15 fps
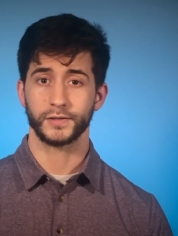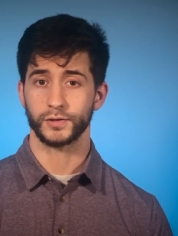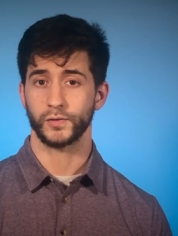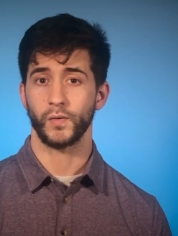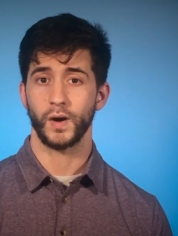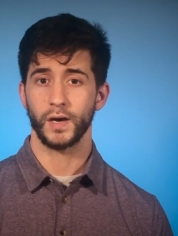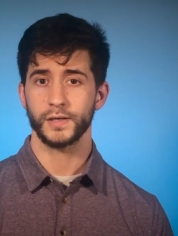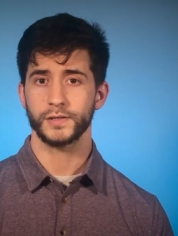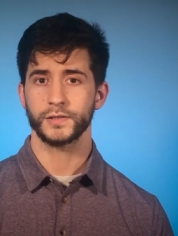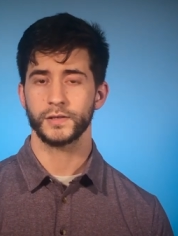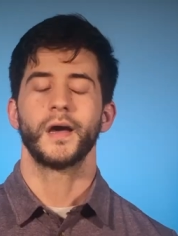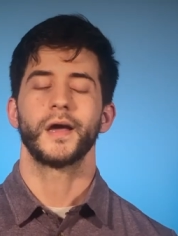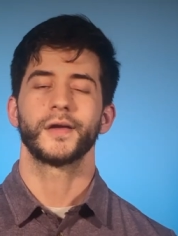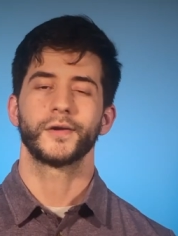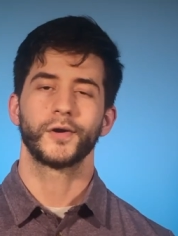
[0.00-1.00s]
Squatch,
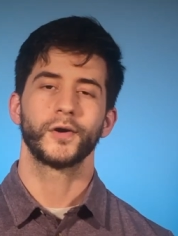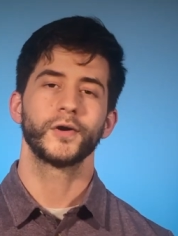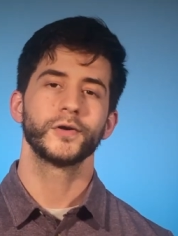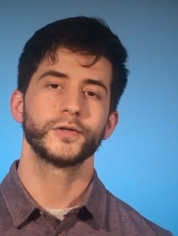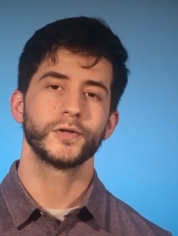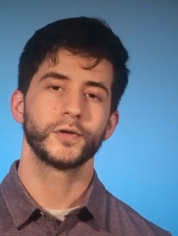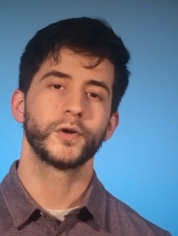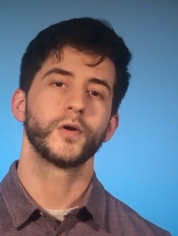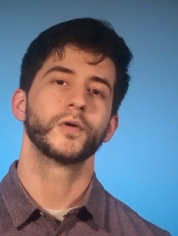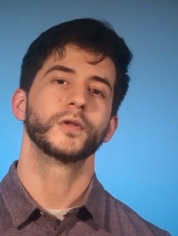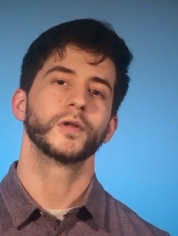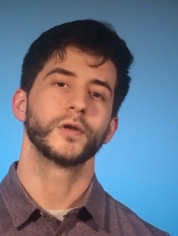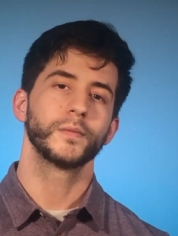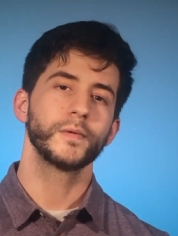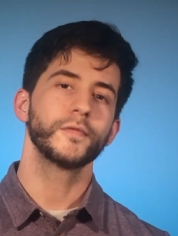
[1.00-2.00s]
I encourage you to go a
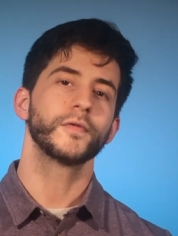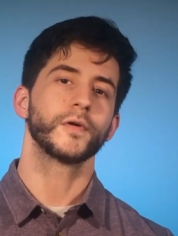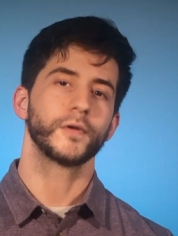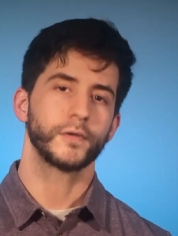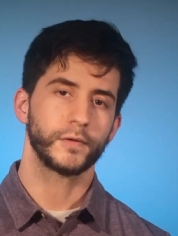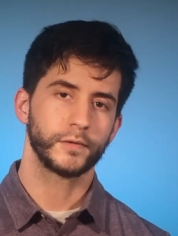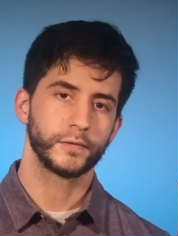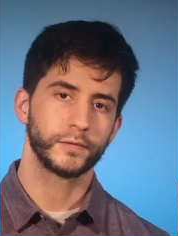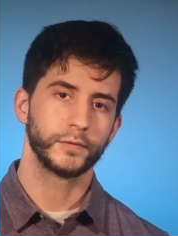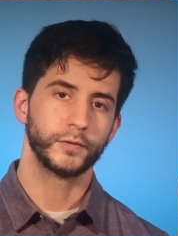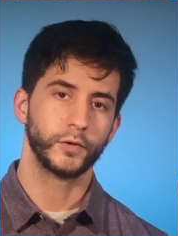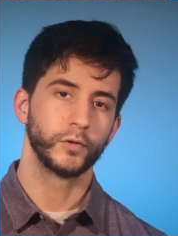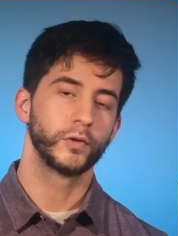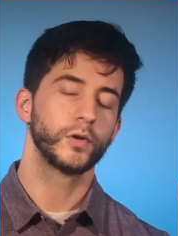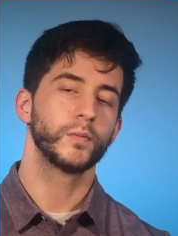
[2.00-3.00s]
little bit further,
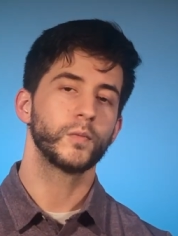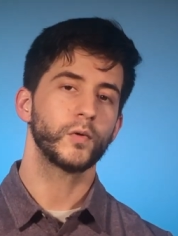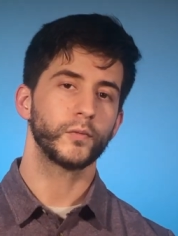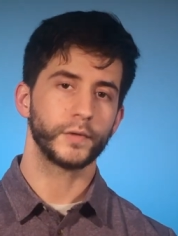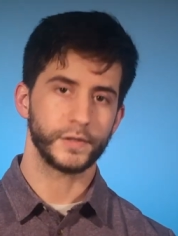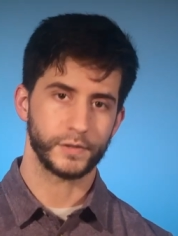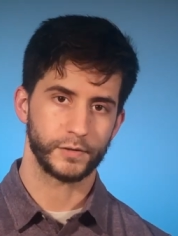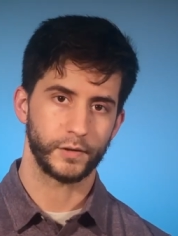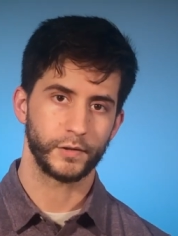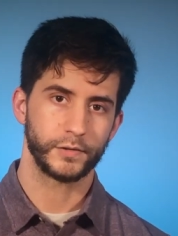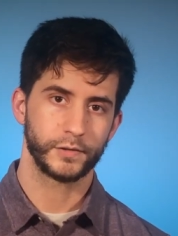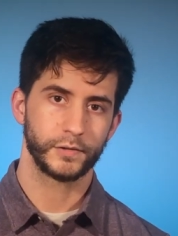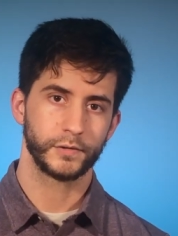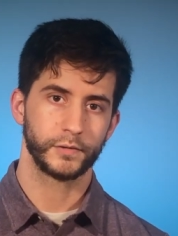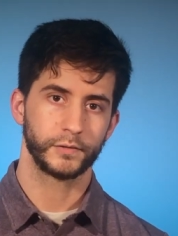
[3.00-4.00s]
do a little more
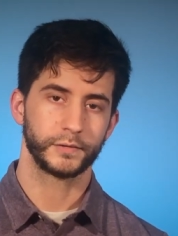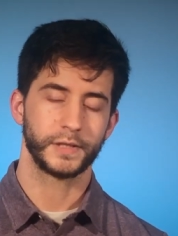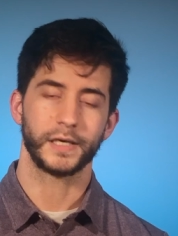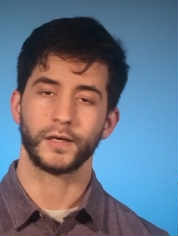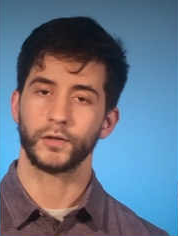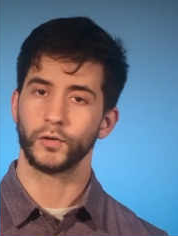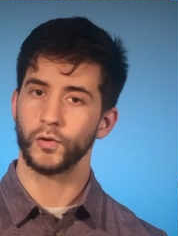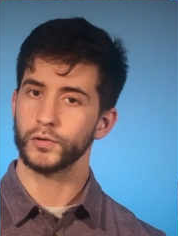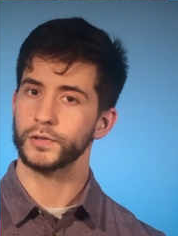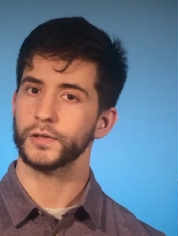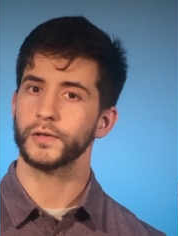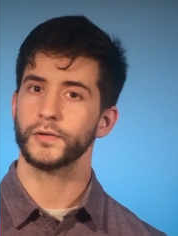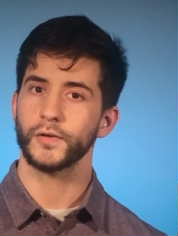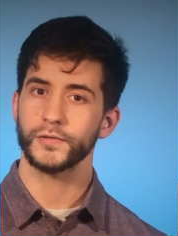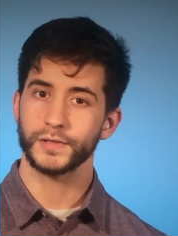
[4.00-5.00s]
research, take a close
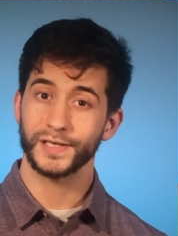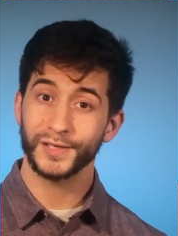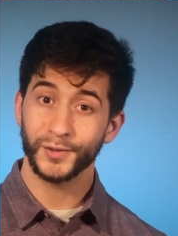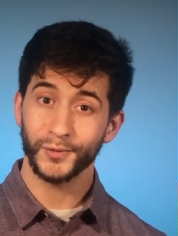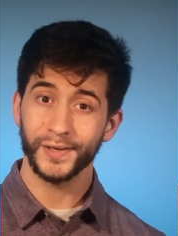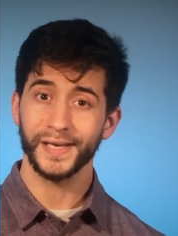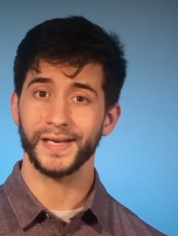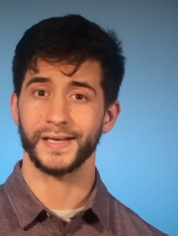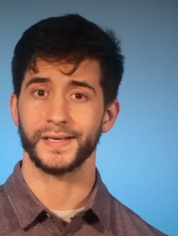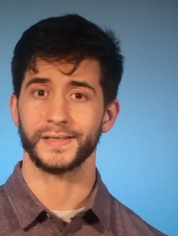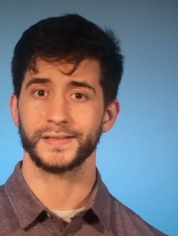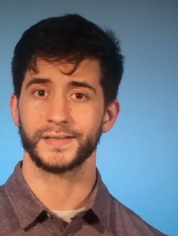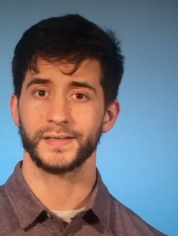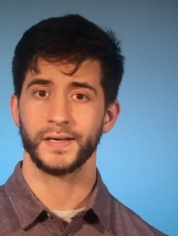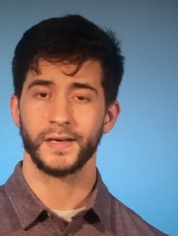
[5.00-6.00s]
look at those
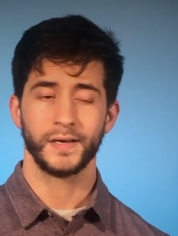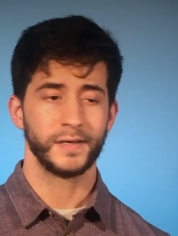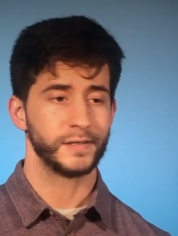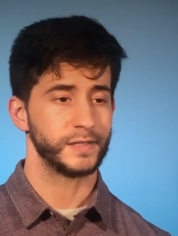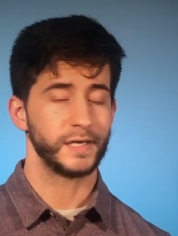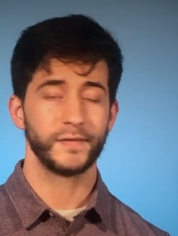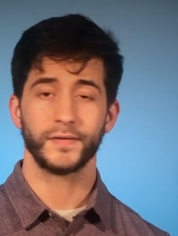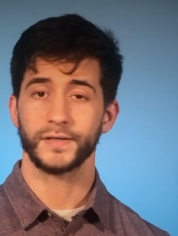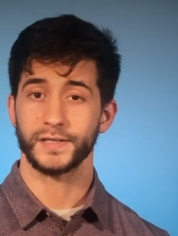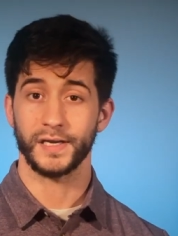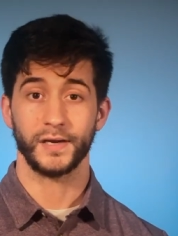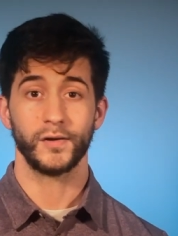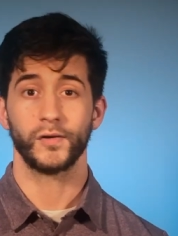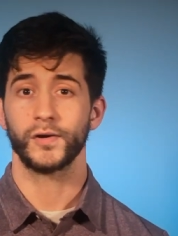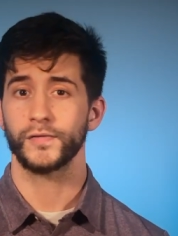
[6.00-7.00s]
ingredients, see if there's
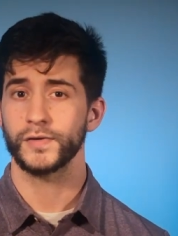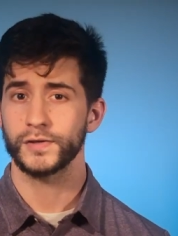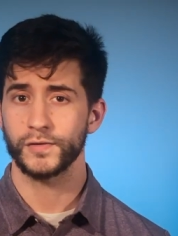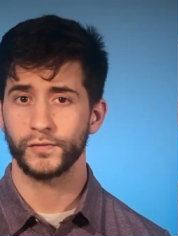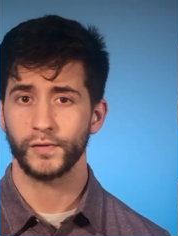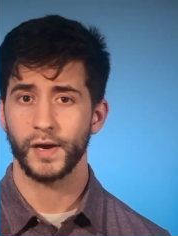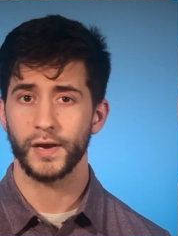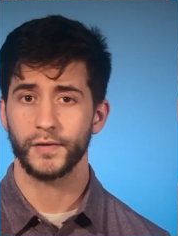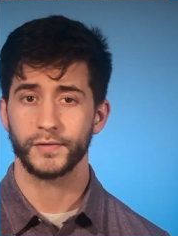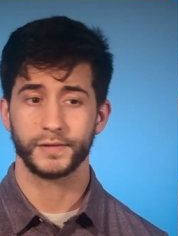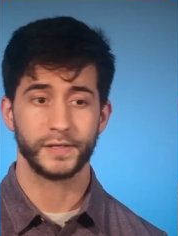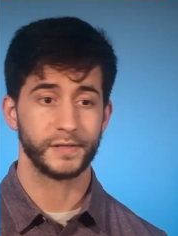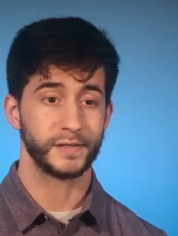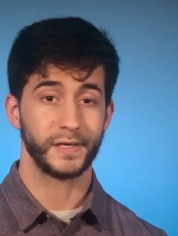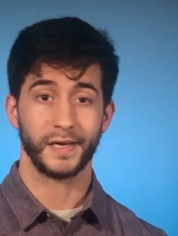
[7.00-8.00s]
any artificial
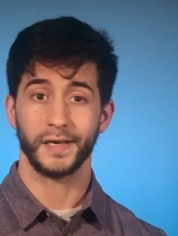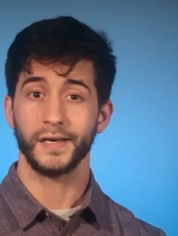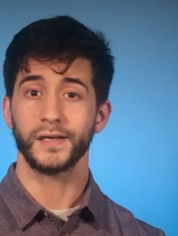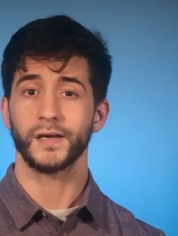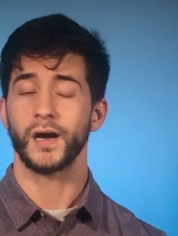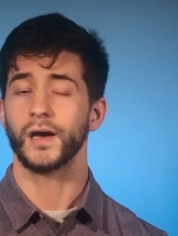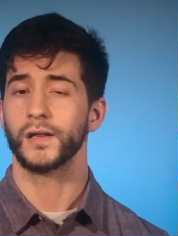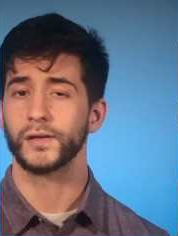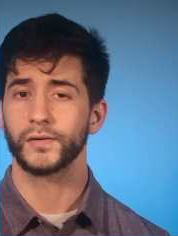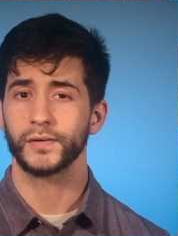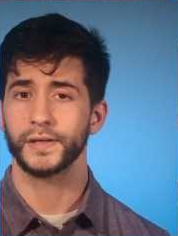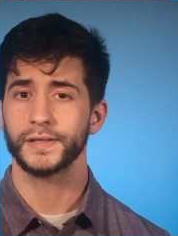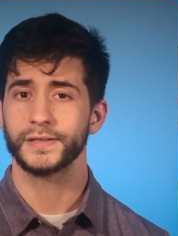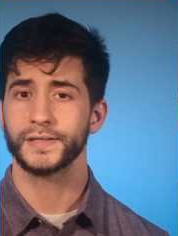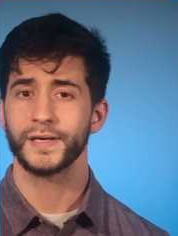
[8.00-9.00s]
fragrances, any
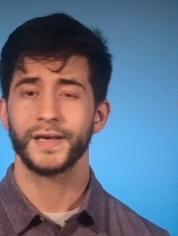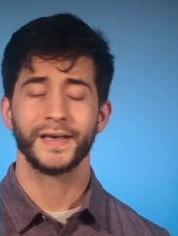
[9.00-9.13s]
colorants,